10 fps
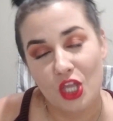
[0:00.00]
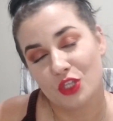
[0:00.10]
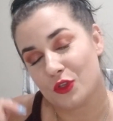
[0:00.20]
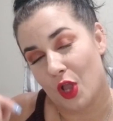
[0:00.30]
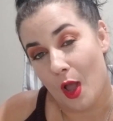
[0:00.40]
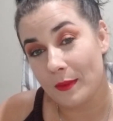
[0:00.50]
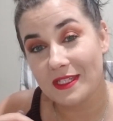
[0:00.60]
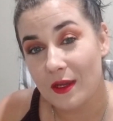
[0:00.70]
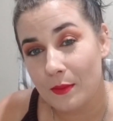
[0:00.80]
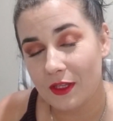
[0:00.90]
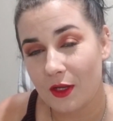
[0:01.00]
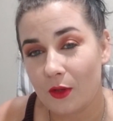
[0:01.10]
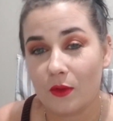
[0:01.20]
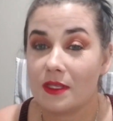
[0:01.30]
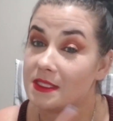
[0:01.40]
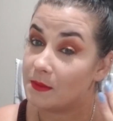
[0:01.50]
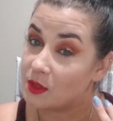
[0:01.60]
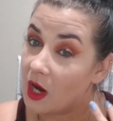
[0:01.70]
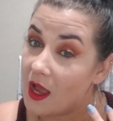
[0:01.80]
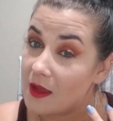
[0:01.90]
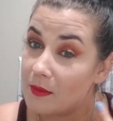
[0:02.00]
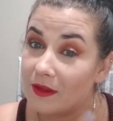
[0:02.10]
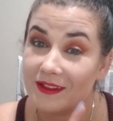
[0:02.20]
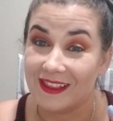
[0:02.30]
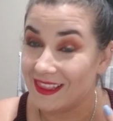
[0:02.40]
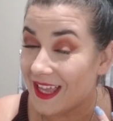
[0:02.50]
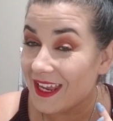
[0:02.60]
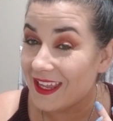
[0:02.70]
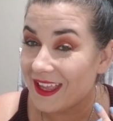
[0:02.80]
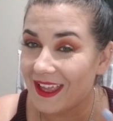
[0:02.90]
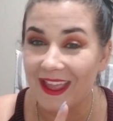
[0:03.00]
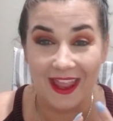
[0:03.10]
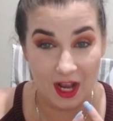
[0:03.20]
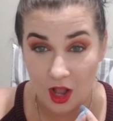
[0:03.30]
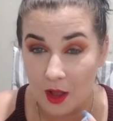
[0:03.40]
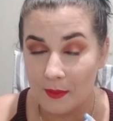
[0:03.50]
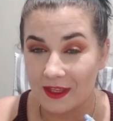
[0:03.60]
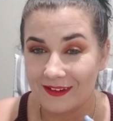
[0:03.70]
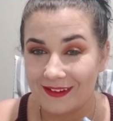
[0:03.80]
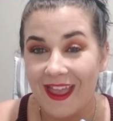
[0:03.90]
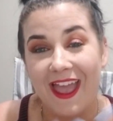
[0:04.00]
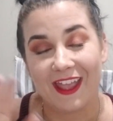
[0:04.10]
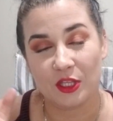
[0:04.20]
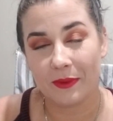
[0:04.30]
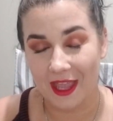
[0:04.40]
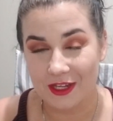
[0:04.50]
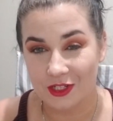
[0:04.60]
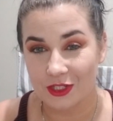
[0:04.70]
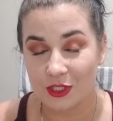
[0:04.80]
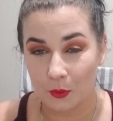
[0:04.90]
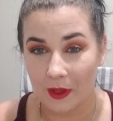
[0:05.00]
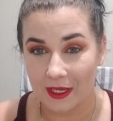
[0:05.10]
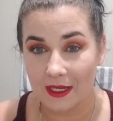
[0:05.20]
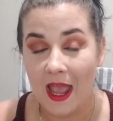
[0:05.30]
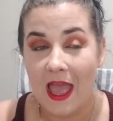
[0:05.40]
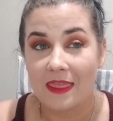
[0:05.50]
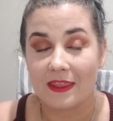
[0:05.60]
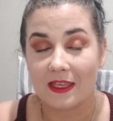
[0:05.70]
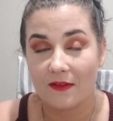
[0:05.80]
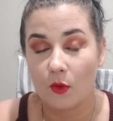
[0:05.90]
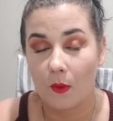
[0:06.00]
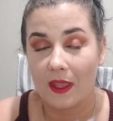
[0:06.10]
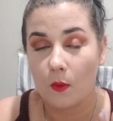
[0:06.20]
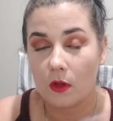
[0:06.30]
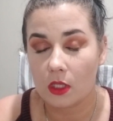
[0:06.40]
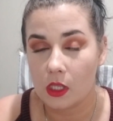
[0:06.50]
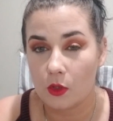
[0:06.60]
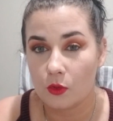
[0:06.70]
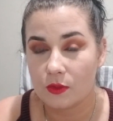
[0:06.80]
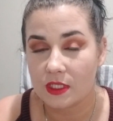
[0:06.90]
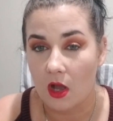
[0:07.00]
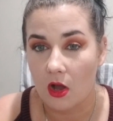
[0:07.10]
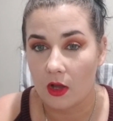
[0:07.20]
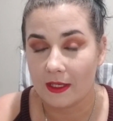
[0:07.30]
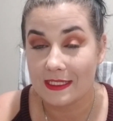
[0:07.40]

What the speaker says: So comment down below, subscribe, like, and comment. and you'll be entered to win. The giveaway will close on